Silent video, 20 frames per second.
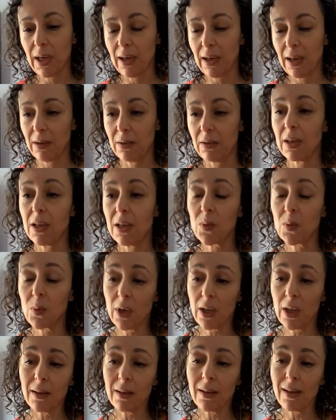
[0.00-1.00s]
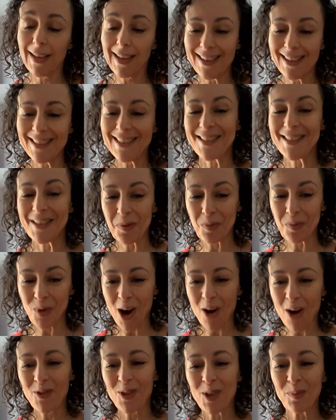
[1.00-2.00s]
and as well as their
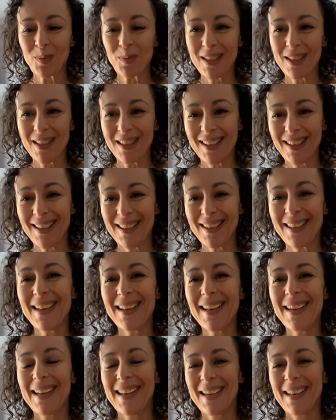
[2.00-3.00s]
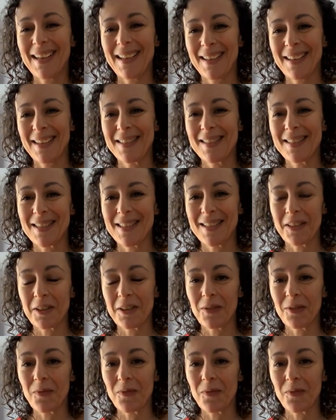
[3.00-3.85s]
profitability and